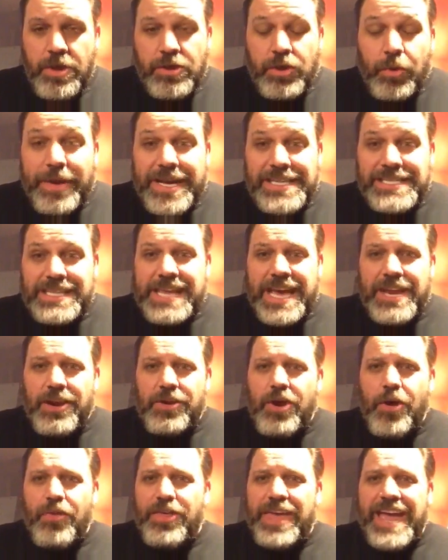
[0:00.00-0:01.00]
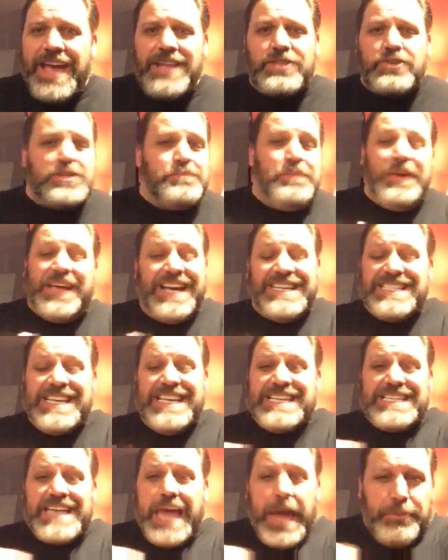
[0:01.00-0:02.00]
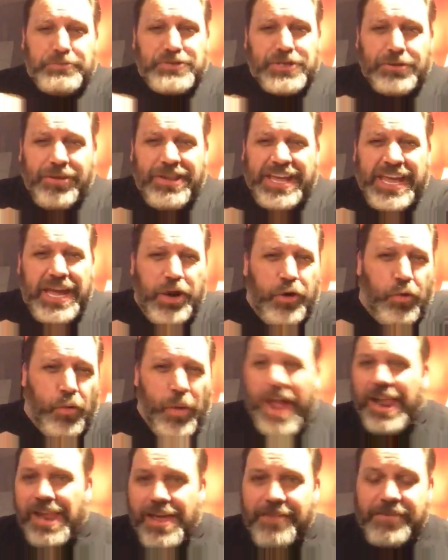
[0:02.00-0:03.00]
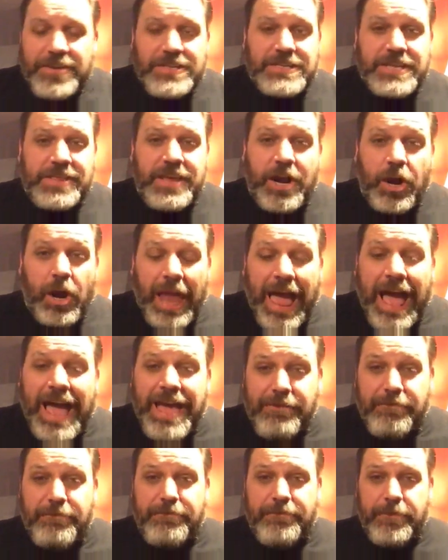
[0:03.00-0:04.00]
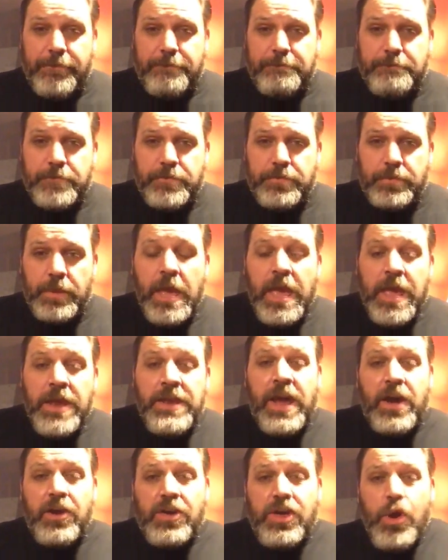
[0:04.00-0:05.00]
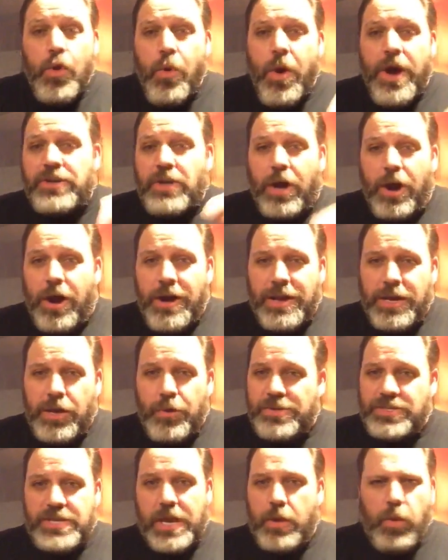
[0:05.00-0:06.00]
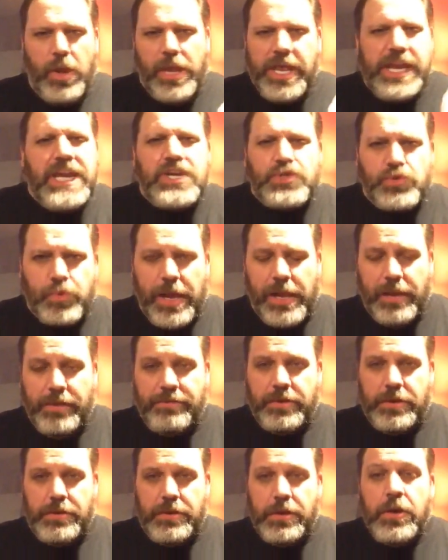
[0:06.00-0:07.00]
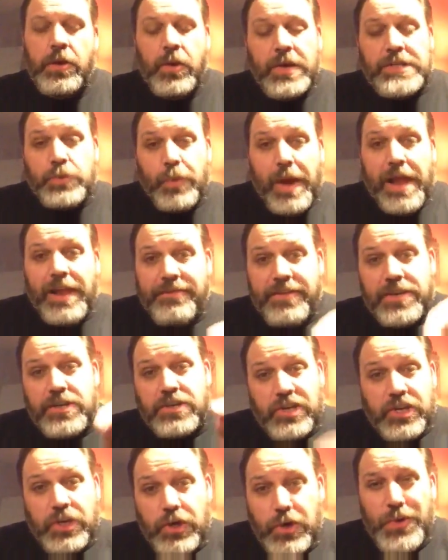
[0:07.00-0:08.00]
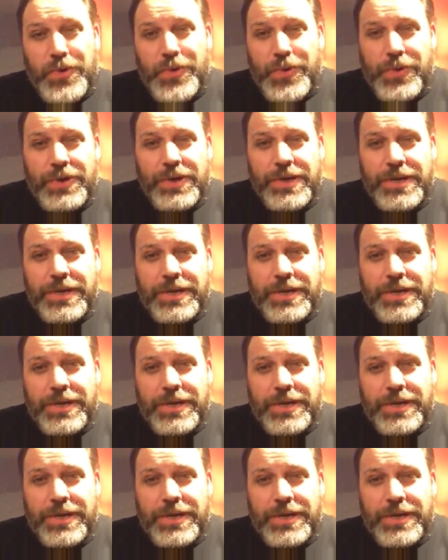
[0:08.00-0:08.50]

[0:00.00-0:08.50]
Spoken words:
The reason they don't know the answer is because it is absolutely irrelevant to their life. Now, you want to argue and say, well, it is relevant. It's relevant to you.